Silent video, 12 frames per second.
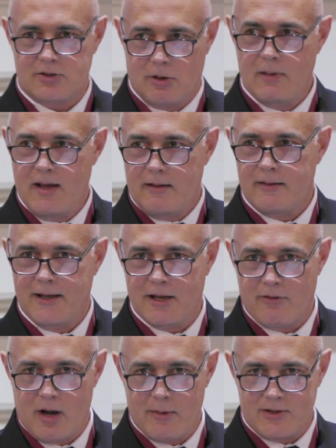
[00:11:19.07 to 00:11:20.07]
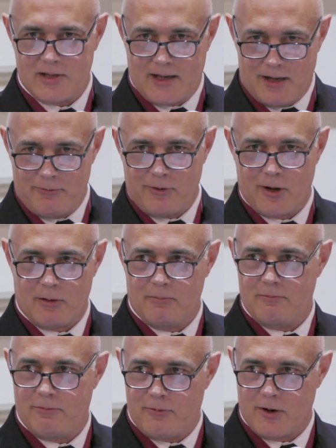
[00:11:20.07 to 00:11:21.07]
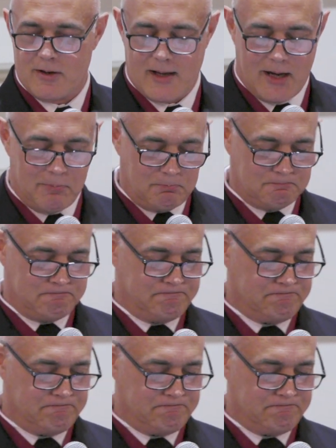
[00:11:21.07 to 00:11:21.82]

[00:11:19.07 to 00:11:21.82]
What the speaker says: So thank you very much again for your time.